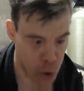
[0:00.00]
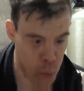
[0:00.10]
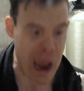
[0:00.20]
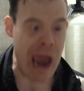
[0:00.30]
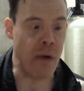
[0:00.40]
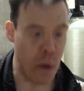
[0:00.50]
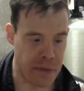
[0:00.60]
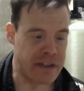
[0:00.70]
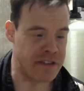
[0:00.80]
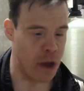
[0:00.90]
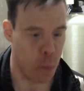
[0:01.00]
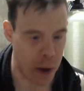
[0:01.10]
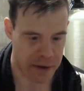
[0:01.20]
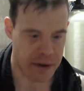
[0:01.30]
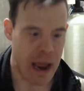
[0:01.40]
to and with Snow
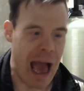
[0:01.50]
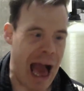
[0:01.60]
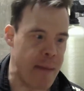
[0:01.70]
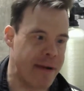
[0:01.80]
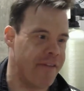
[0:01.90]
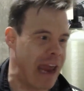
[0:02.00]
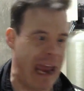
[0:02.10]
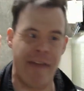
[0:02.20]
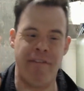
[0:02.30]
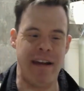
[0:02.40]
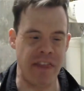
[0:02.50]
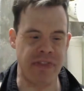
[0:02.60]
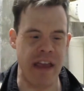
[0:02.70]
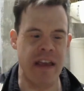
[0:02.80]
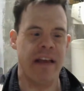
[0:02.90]
White. I mean, if
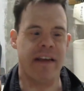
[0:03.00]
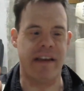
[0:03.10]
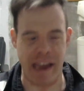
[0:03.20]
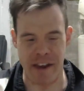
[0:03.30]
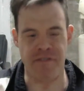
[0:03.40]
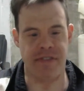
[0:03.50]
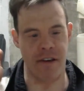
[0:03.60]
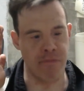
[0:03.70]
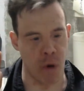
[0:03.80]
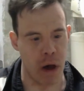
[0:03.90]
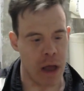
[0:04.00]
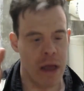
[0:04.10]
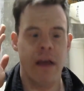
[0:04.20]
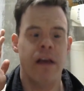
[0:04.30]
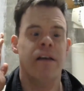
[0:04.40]
anything, give the role.
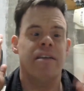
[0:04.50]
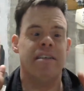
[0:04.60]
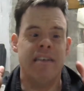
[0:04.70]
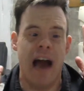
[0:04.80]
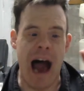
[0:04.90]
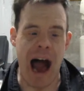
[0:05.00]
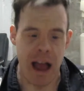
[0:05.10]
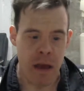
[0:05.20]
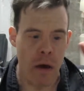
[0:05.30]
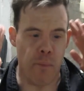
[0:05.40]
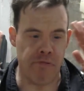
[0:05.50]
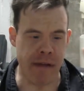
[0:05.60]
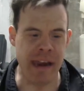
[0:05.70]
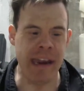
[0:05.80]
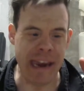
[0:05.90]

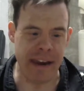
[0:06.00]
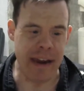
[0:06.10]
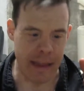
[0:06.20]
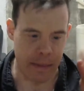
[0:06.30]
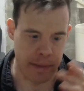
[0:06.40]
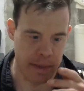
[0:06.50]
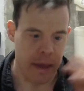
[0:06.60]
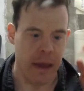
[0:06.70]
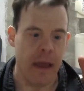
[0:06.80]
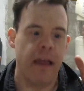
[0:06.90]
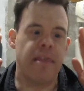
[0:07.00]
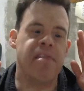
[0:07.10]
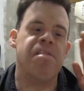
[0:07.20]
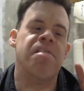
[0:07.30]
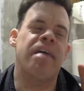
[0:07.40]
Bring in Haley Bailey.
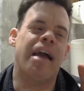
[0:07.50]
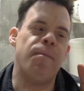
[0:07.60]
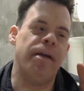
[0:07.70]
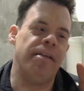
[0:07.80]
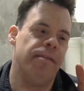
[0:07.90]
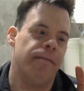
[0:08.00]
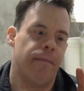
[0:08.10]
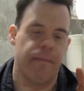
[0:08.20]
Like, I mean,